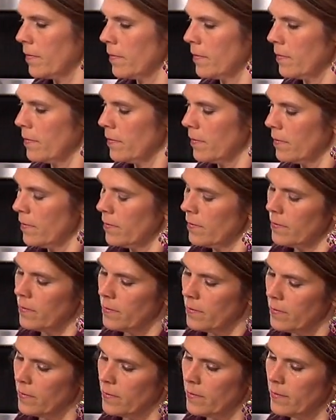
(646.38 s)

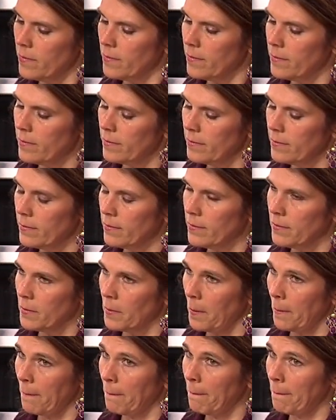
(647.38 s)

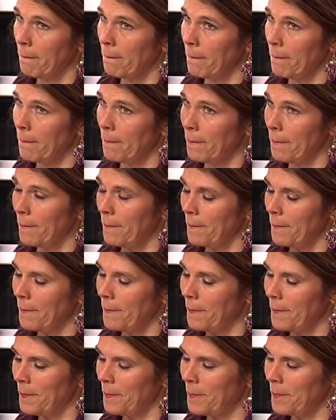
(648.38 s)

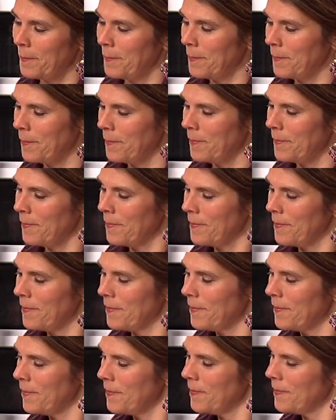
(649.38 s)

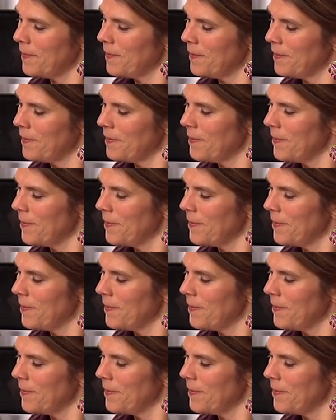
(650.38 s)
This person isn't speaking.